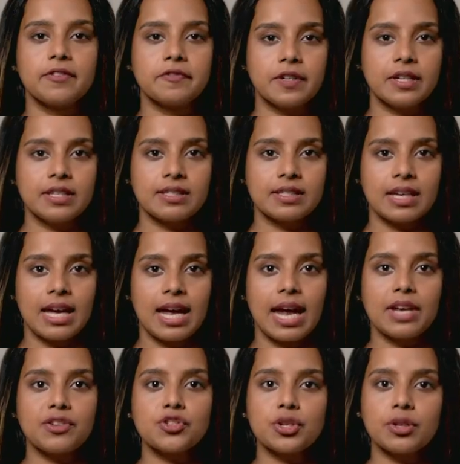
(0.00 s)
First,
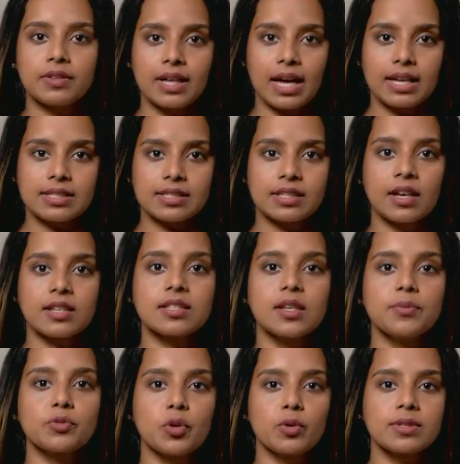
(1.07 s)
ensure that
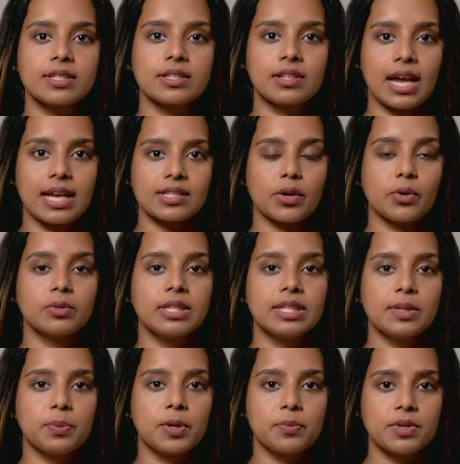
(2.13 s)
custom roles grant only
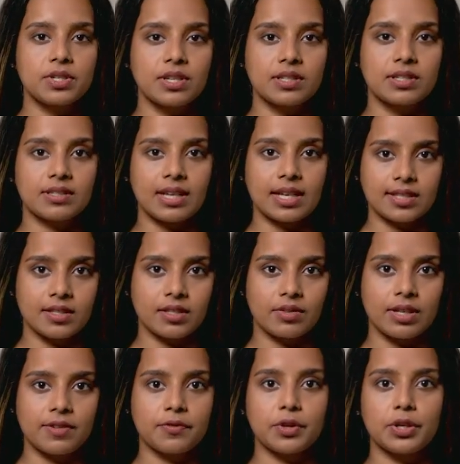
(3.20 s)
the permissions
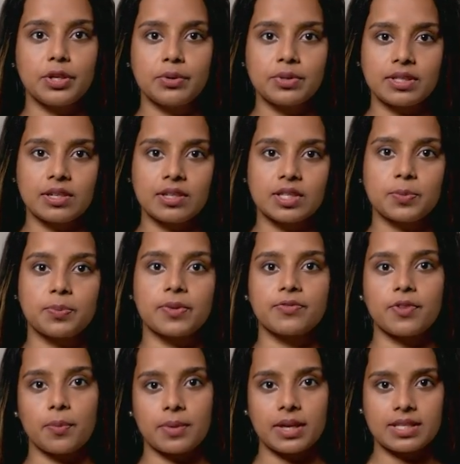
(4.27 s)
necessary for users to
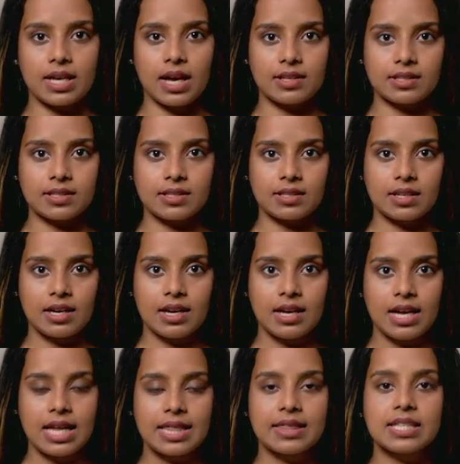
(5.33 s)
perform their tasks.
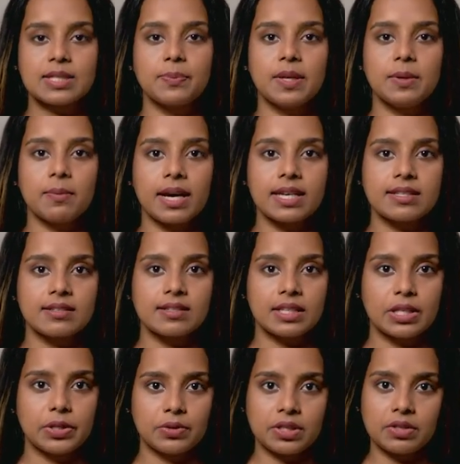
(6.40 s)
This minimizes
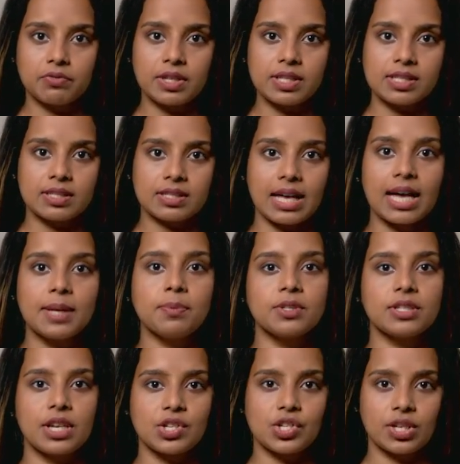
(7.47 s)
security risks and
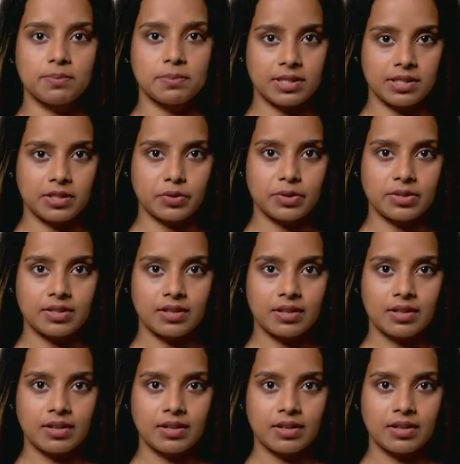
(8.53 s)
potential misuse.